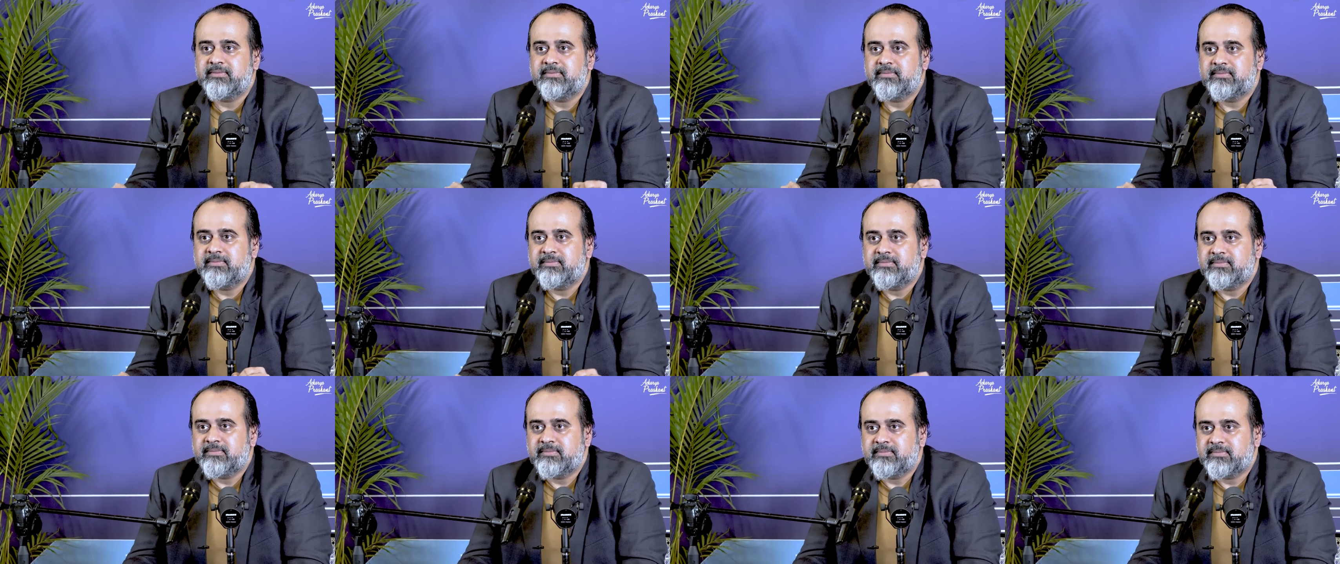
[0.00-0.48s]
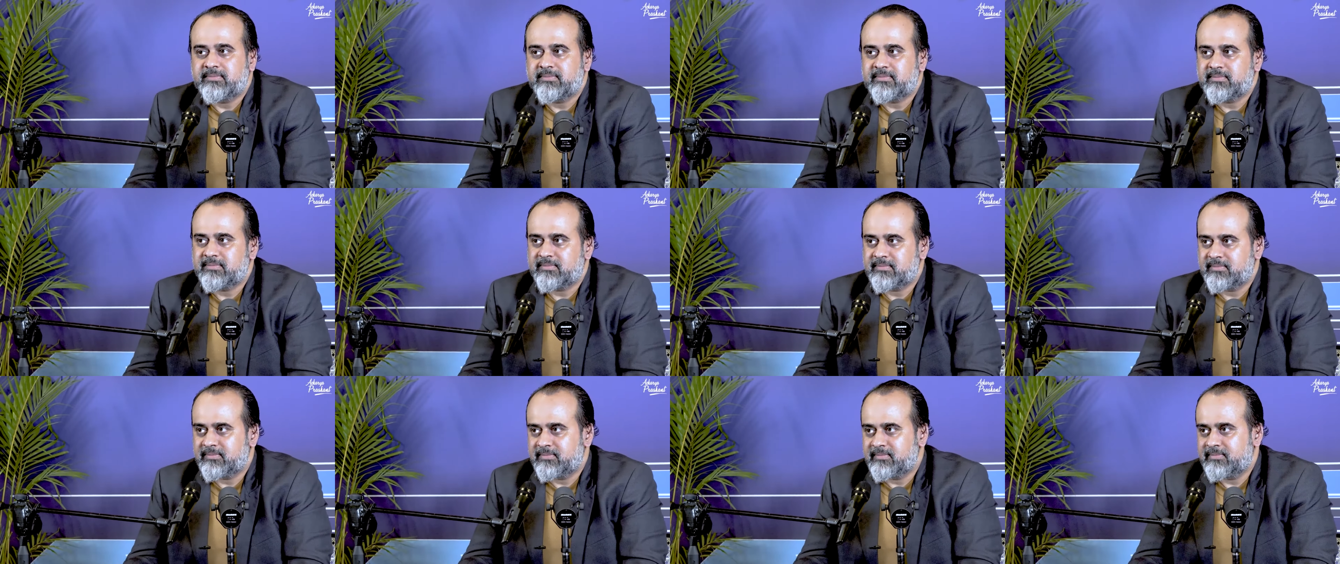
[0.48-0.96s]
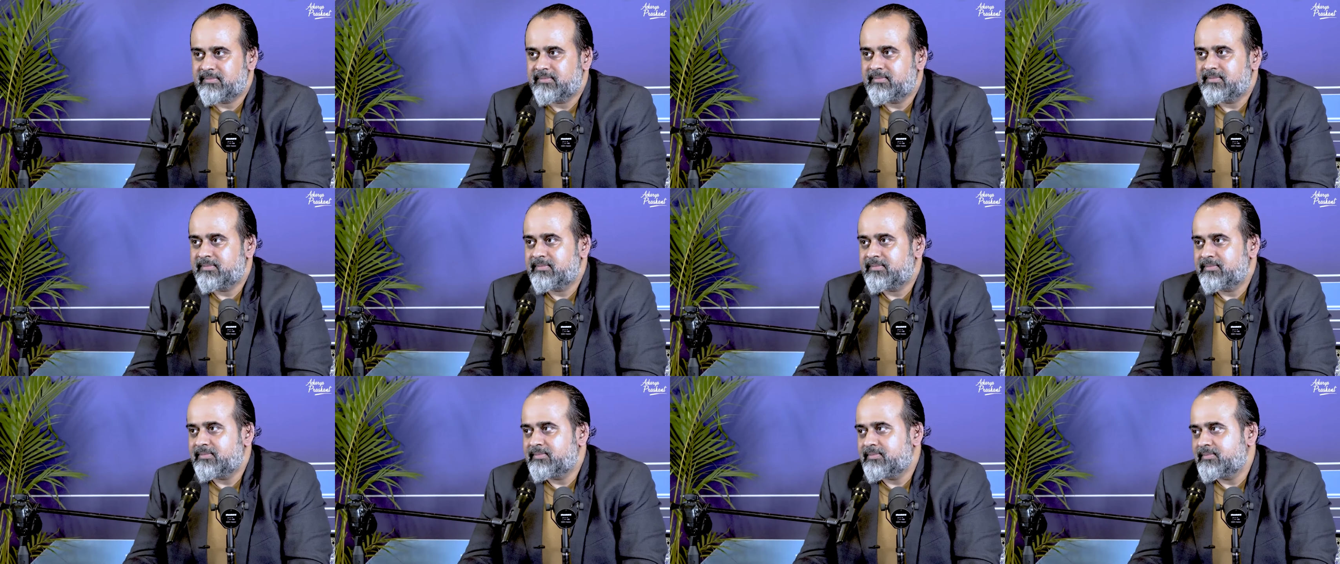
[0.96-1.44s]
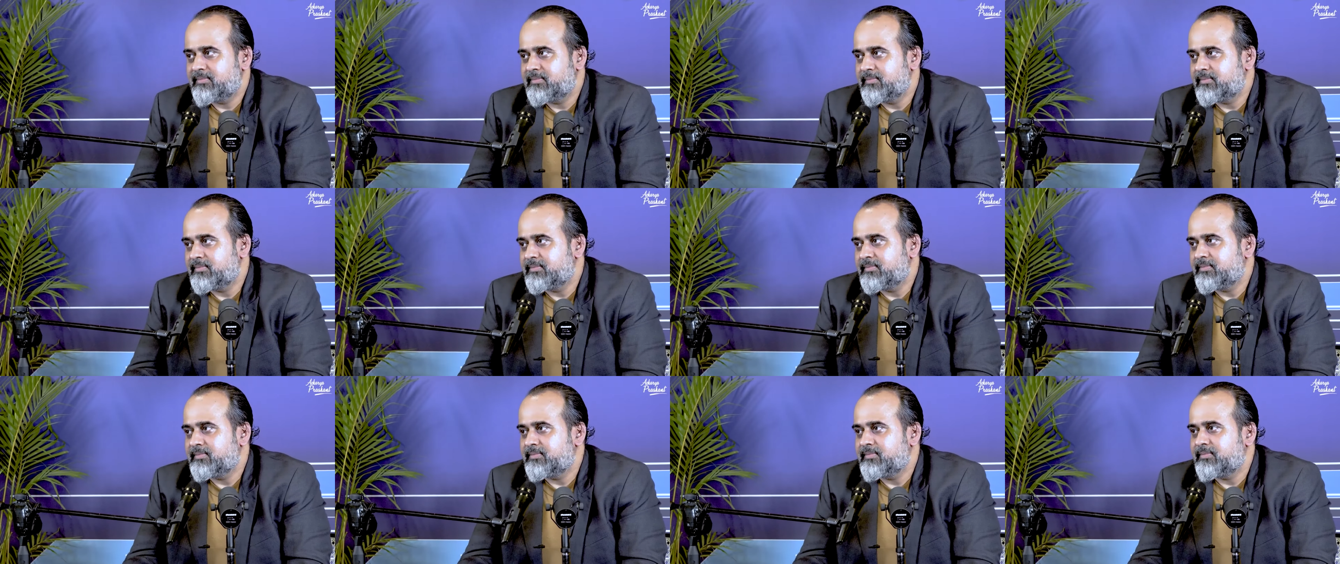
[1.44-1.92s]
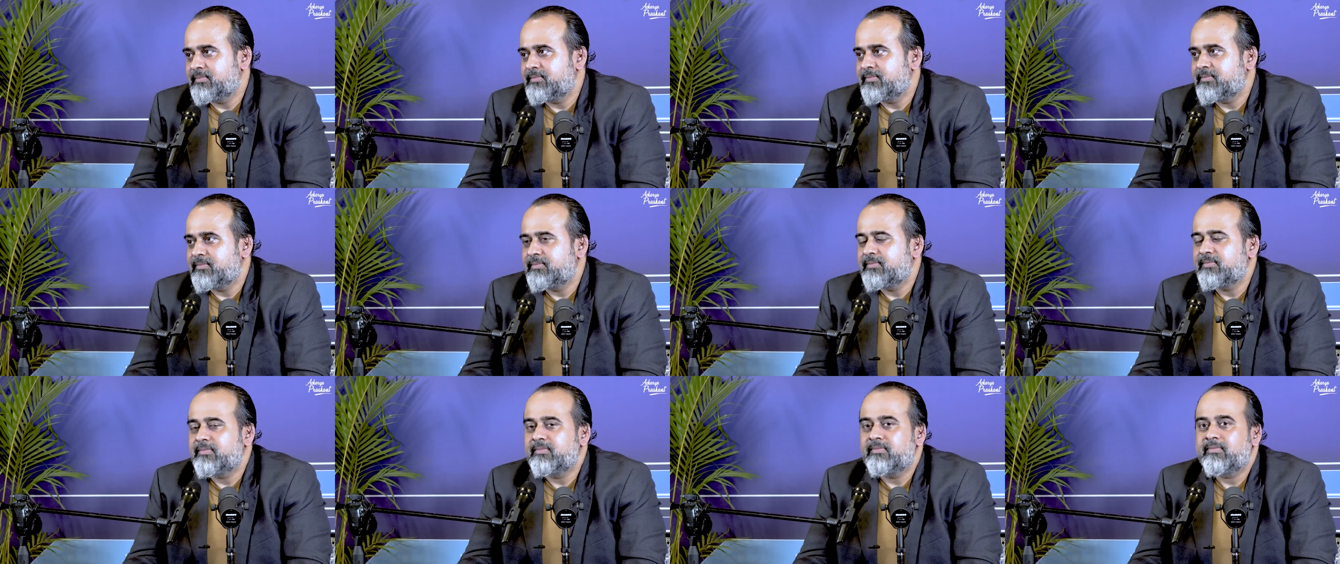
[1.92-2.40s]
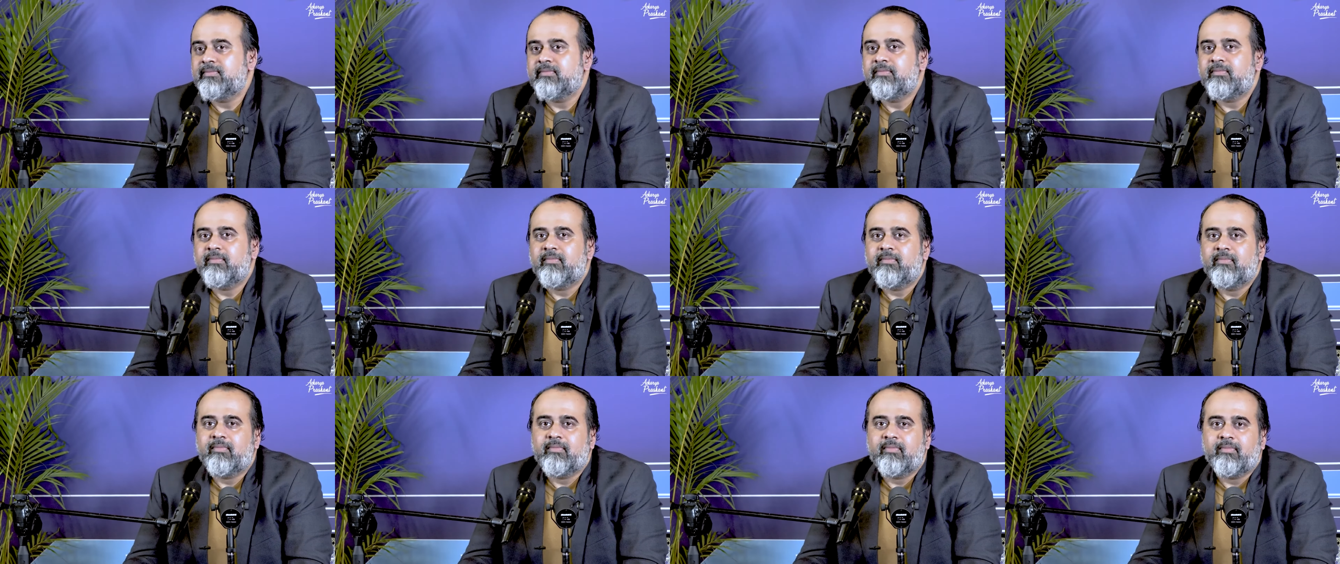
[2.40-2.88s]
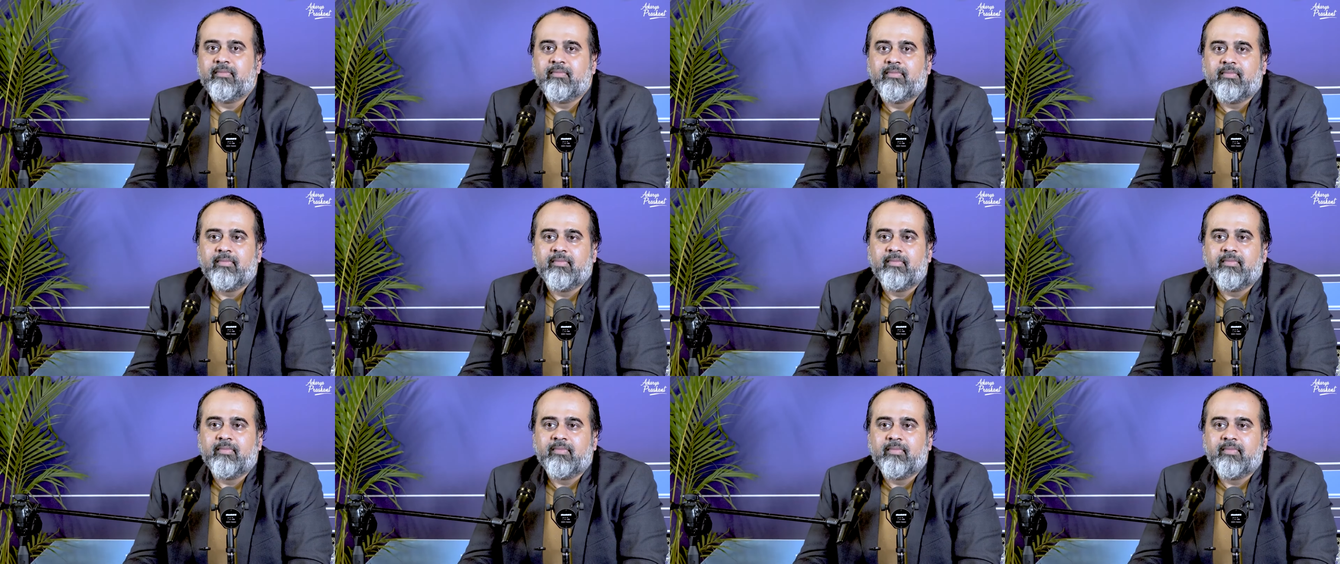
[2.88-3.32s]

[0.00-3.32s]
[no speech]